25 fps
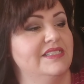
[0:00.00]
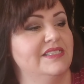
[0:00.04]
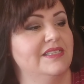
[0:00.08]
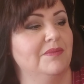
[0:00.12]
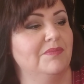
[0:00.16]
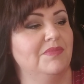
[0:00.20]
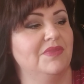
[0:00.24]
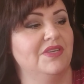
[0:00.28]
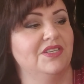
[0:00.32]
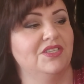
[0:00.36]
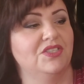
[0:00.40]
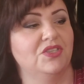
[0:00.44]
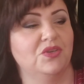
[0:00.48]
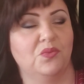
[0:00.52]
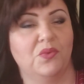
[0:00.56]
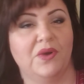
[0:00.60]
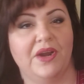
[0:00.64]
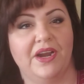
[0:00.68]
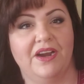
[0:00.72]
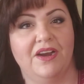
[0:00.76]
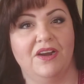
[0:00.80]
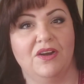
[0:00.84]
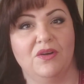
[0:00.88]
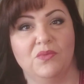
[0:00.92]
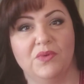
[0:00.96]
something to
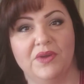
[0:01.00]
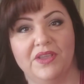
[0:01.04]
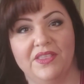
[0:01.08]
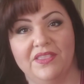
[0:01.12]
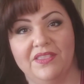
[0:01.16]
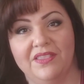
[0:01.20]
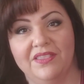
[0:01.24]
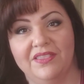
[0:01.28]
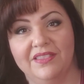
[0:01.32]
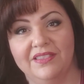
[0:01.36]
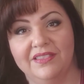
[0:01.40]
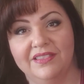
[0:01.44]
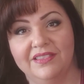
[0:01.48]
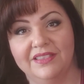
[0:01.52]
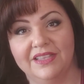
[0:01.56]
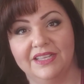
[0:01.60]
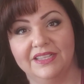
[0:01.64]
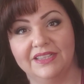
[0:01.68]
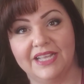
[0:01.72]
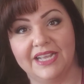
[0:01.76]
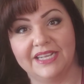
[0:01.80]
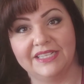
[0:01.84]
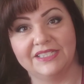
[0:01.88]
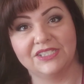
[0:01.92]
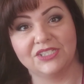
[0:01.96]
wear when the
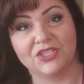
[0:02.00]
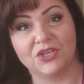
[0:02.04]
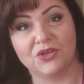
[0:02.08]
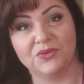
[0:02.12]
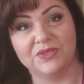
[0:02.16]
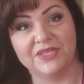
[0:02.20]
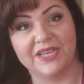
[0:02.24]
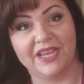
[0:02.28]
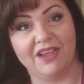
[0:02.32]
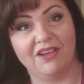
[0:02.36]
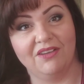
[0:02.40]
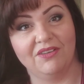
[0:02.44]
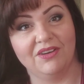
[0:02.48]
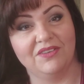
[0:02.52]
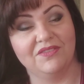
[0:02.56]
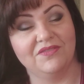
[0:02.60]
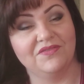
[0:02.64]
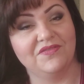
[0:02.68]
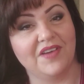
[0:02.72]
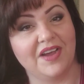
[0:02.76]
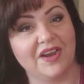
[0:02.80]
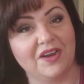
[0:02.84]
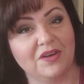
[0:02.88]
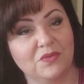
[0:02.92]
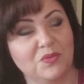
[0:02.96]
lights go down and
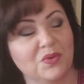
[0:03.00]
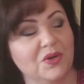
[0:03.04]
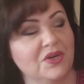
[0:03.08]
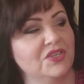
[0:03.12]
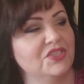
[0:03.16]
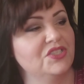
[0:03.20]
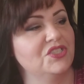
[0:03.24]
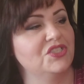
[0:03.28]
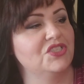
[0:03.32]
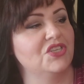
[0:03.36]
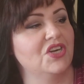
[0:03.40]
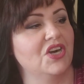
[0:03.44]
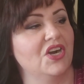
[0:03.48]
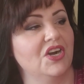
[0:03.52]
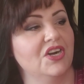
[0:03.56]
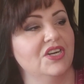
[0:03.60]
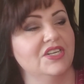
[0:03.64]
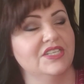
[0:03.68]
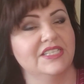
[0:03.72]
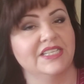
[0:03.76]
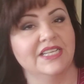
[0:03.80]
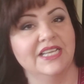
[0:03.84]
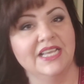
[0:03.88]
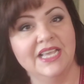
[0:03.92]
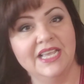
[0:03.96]
fireworks start.